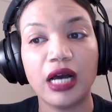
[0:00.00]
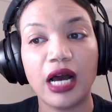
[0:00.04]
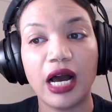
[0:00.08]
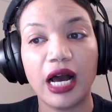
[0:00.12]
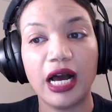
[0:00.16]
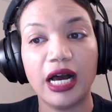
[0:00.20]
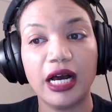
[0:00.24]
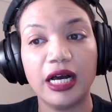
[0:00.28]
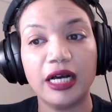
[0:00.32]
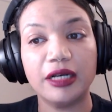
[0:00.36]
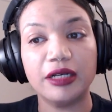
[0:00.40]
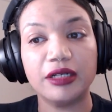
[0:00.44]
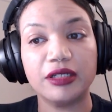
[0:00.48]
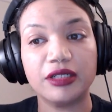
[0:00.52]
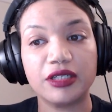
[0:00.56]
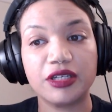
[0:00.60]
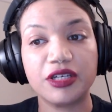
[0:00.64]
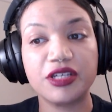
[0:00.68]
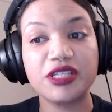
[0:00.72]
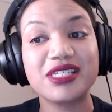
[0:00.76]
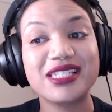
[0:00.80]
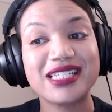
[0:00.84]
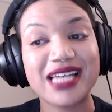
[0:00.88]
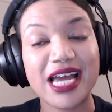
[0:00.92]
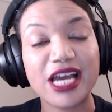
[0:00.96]
You
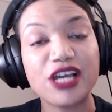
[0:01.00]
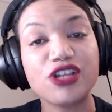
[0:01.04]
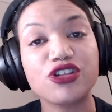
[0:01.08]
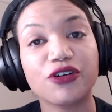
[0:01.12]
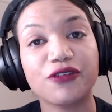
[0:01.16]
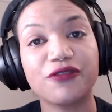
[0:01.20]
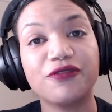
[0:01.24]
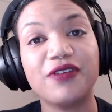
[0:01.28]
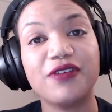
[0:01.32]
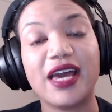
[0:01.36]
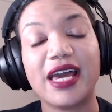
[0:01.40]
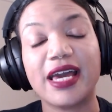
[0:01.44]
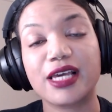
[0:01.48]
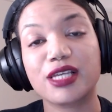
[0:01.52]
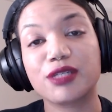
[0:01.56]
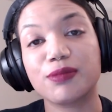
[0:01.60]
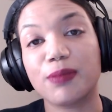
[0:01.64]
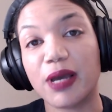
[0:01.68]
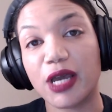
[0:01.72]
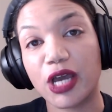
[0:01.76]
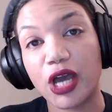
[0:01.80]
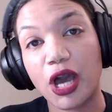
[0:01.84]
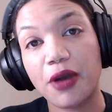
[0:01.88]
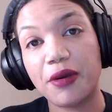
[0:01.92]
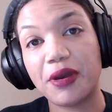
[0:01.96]
can stage your fix
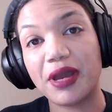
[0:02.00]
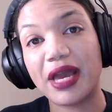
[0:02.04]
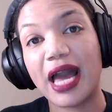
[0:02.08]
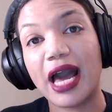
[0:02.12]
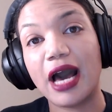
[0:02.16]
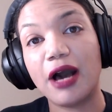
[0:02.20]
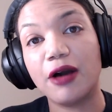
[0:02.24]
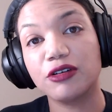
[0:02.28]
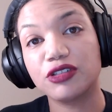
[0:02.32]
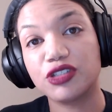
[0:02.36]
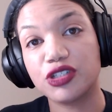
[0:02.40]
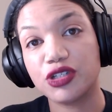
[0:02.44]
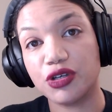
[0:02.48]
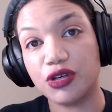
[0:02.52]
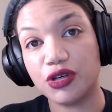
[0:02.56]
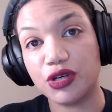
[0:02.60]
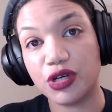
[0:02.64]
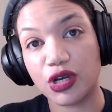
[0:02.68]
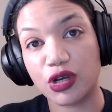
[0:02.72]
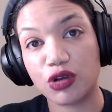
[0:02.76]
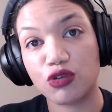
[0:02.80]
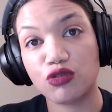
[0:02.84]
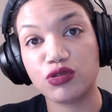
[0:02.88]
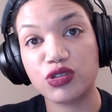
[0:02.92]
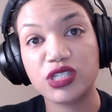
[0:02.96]
by going out to
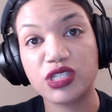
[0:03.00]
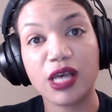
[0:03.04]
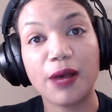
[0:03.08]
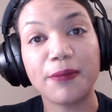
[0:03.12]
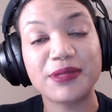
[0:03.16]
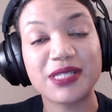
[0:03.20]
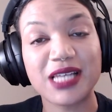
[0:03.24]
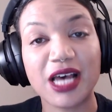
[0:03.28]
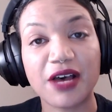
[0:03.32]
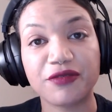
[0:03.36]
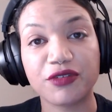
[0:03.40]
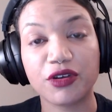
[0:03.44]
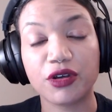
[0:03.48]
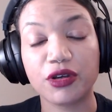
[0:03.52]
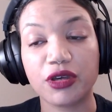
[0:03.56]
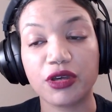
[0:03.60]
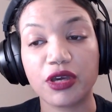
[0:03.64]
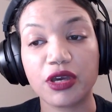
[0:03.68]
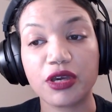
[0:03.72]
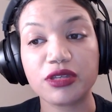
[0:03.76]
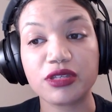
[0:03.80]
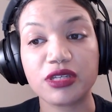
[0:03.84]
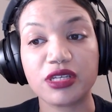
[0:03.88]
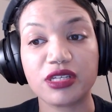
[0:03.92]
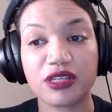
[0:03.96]
a subset of your
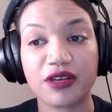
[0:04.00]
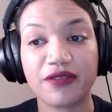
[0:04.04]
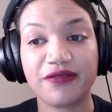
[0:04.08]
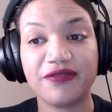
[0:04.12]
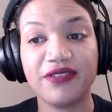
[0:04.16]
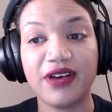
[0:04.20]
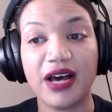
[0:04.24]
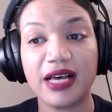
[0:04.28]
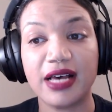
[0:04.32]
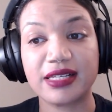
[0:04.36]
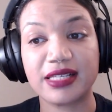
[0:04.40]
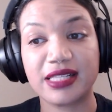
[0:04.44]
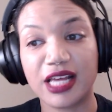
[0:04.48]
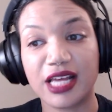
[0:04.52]
users at first,